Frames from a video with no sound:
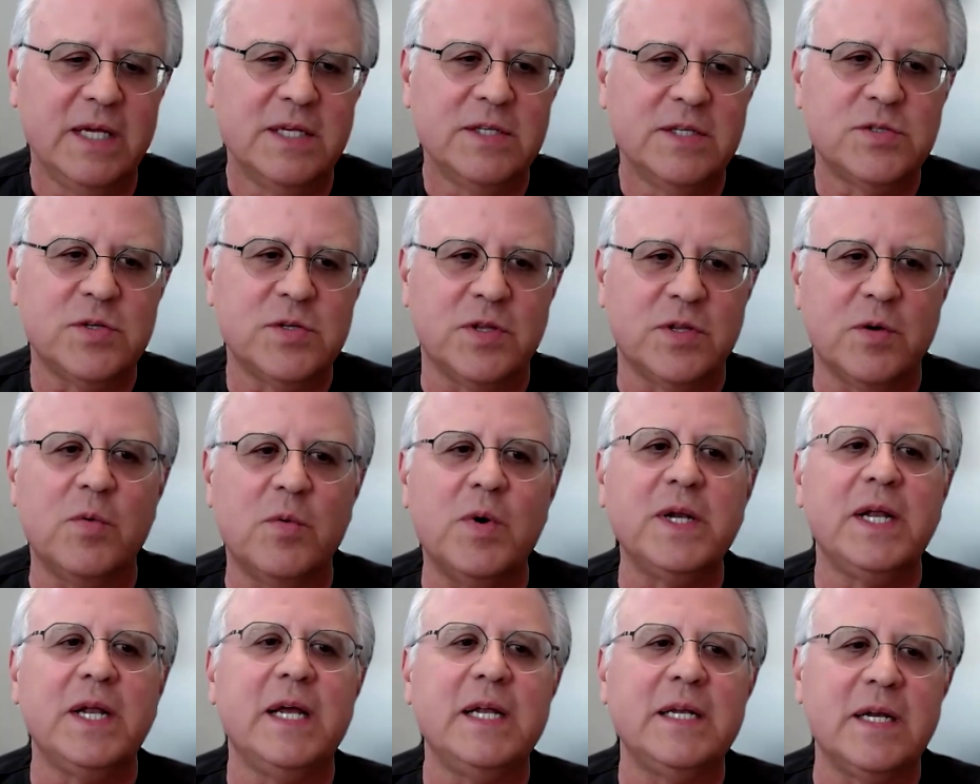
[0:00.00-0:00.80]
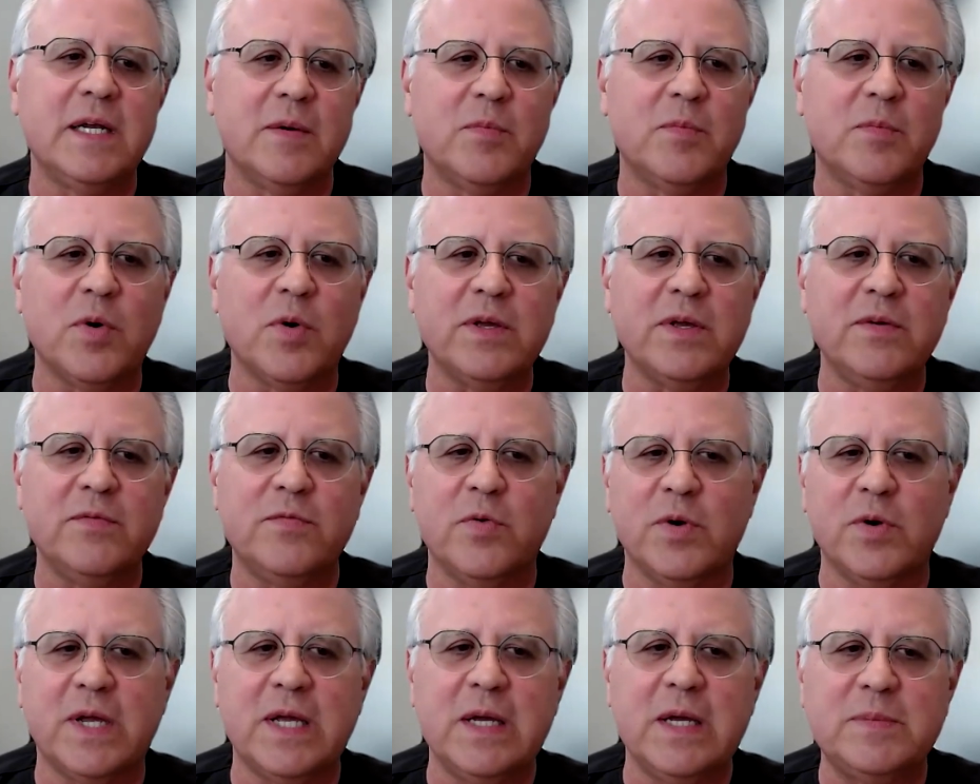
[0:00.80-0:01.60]
So the one I ended up working
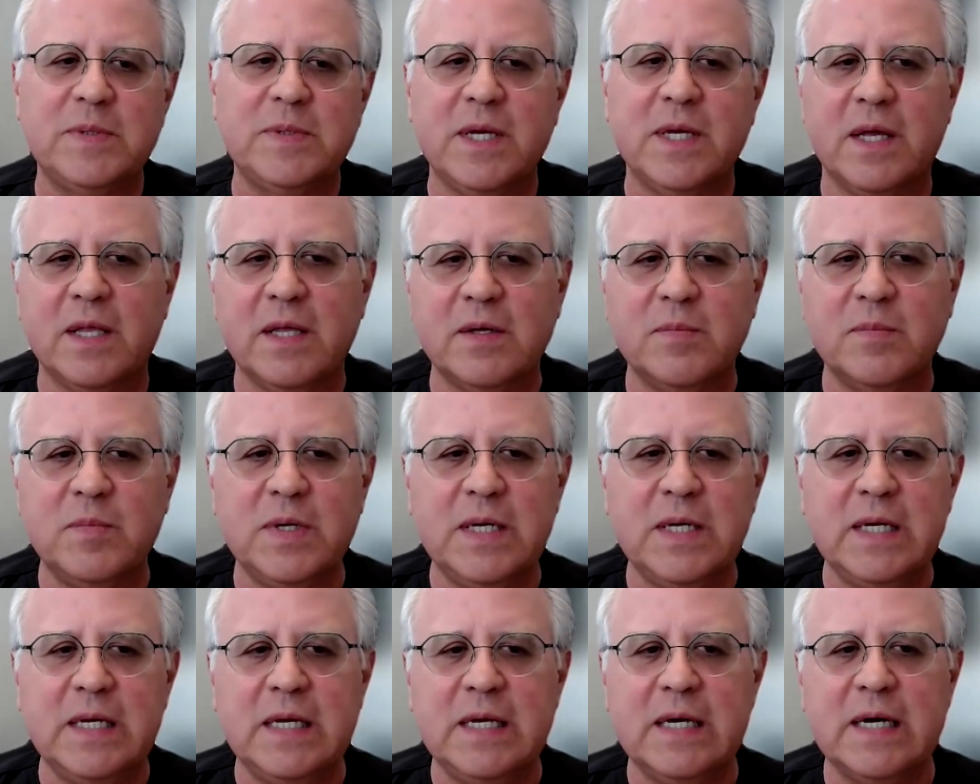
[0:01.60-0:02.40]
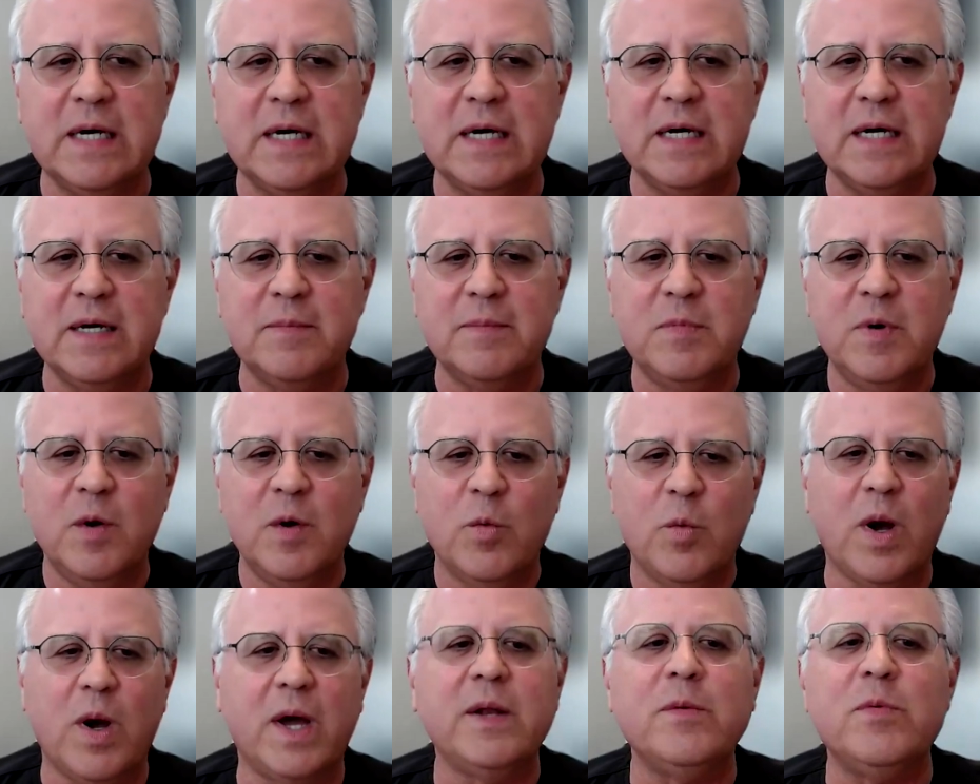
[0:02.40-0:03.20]
for kept telling me, well,
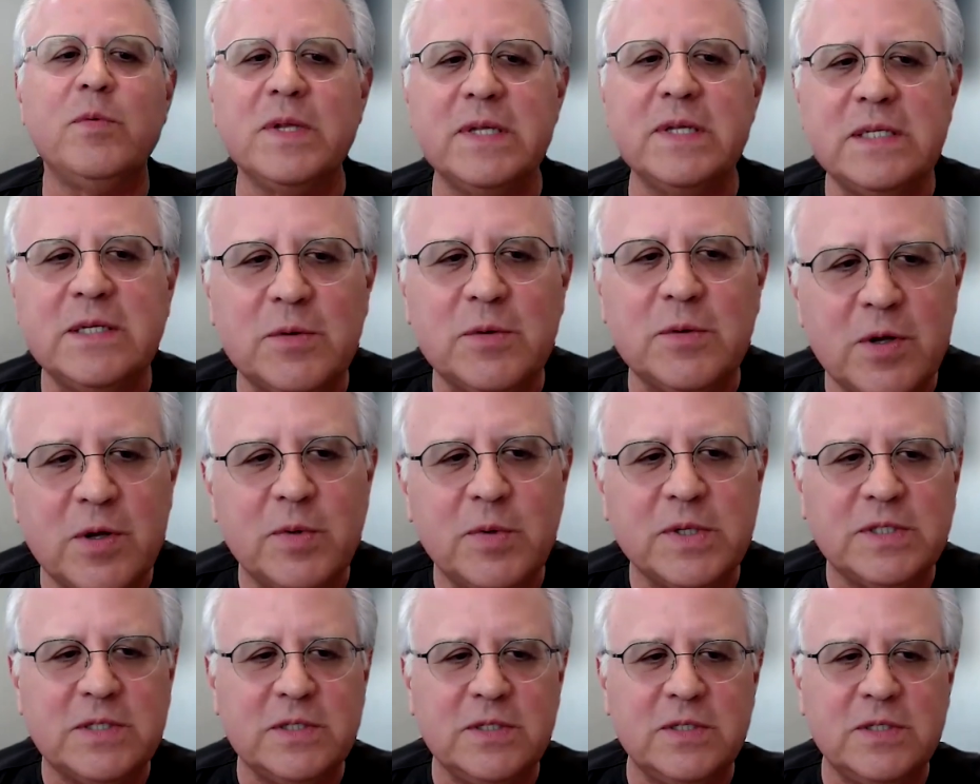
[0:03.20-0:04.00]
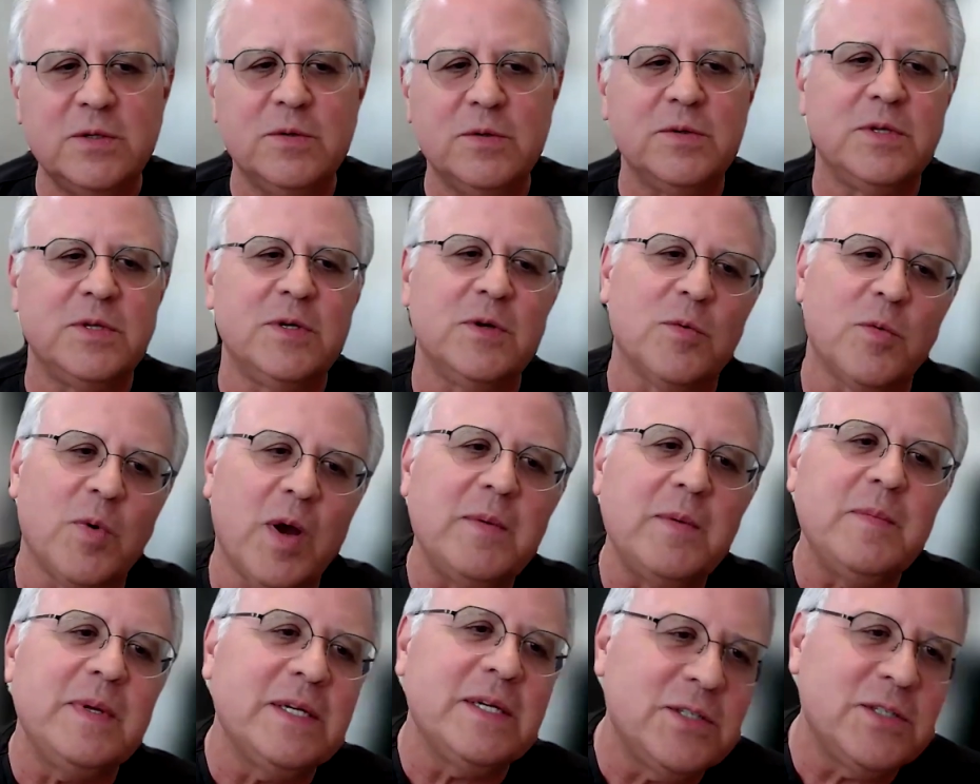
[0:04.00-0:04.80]
I really don't know what to do with you.
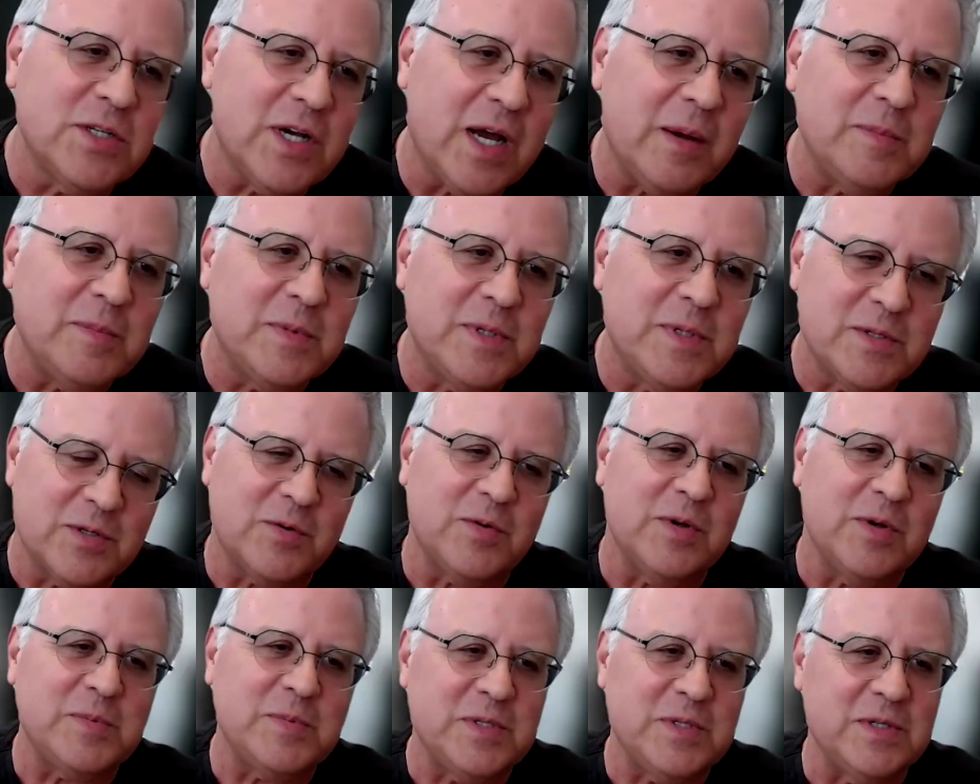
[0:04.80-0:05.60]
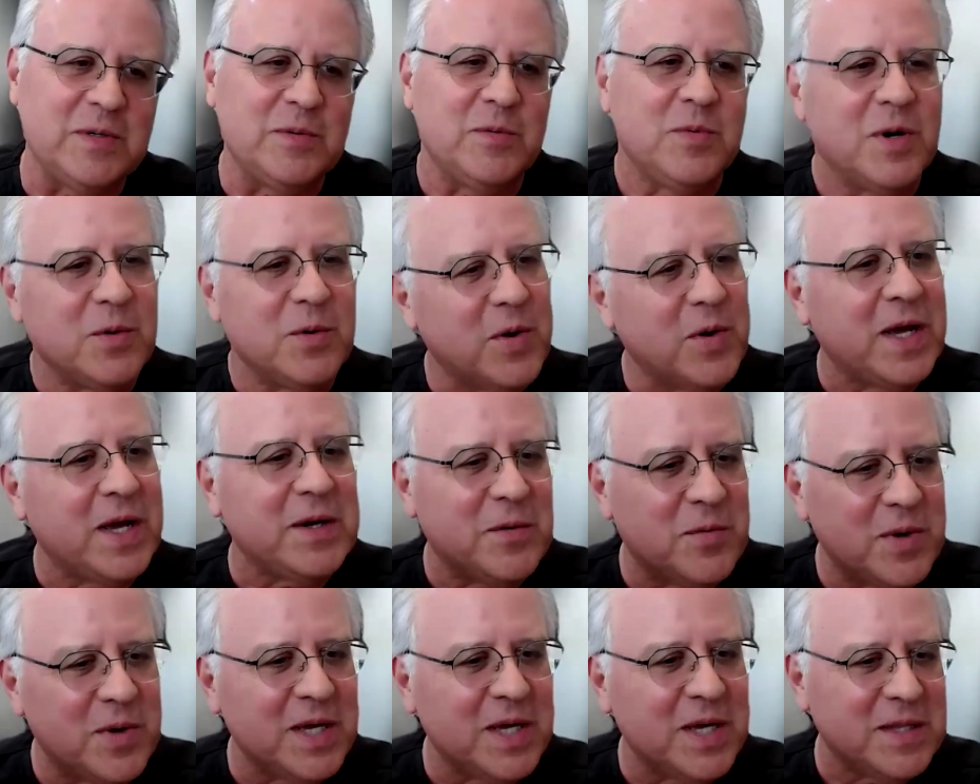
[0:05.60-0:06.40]
Write me a job description. Well, right
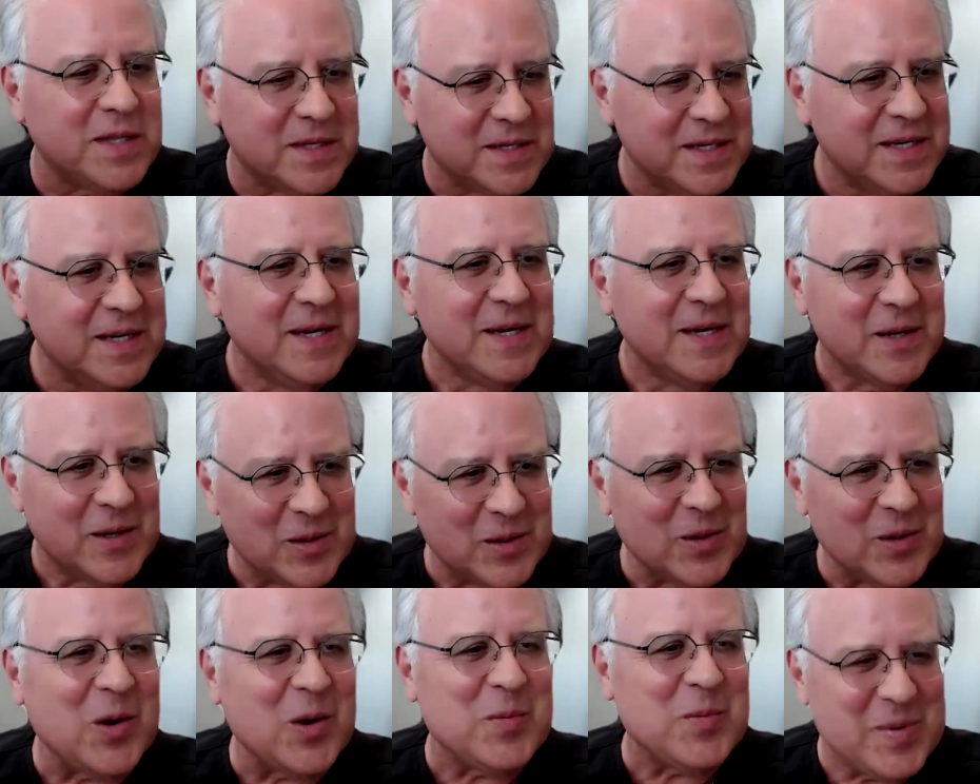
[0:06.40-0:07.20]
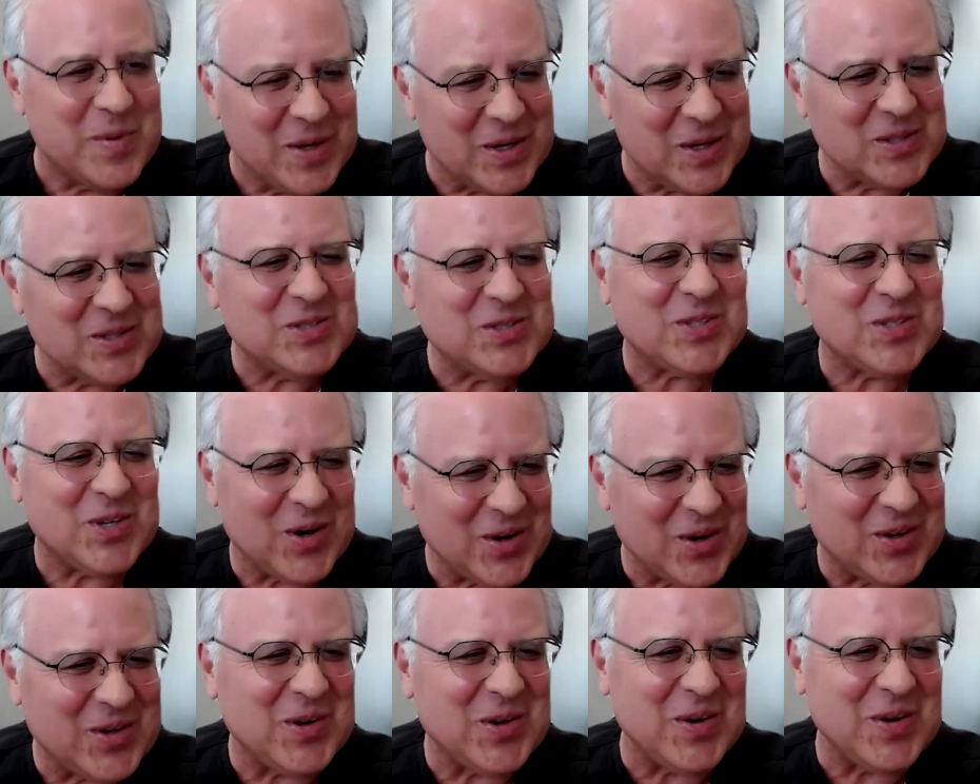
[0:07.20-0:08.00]
away, the alarm bells
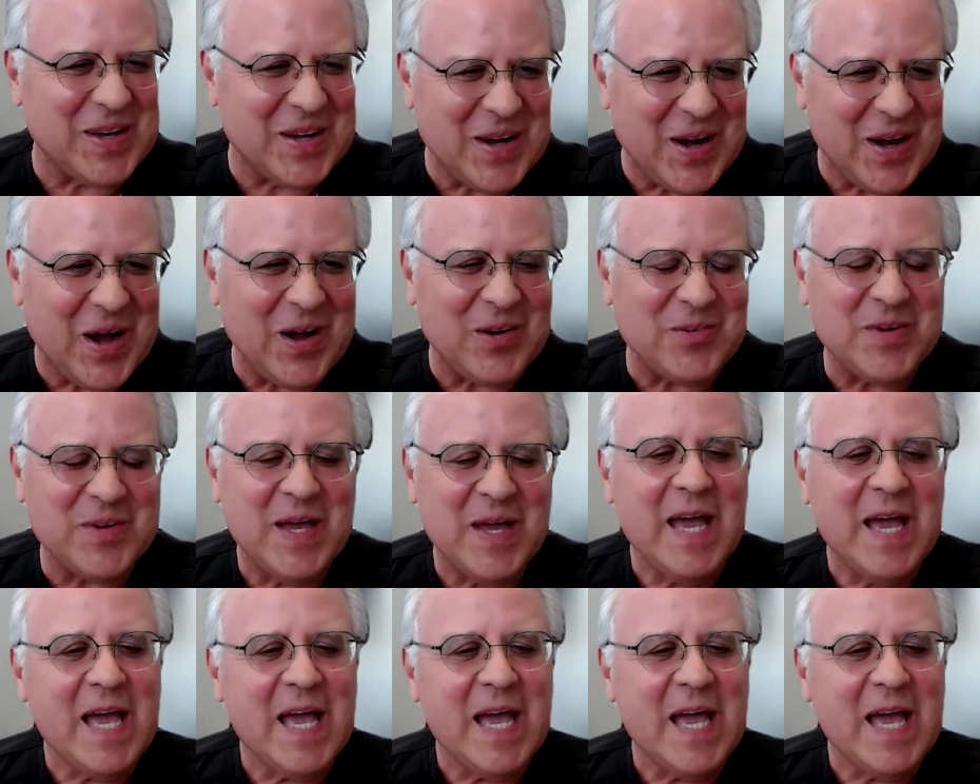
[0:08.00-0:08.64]
started going off.